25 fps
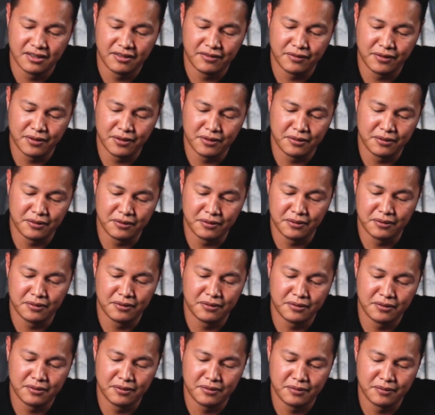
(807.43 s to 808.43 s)
If you
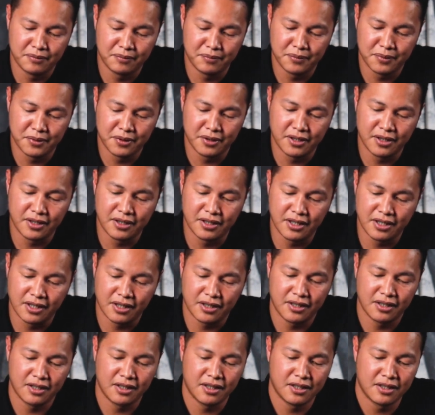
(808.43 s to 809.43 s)
put it
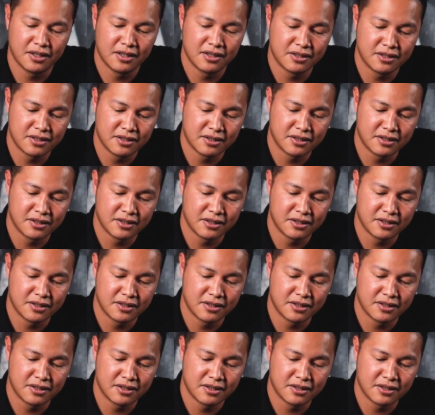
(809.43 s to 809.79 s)
like this,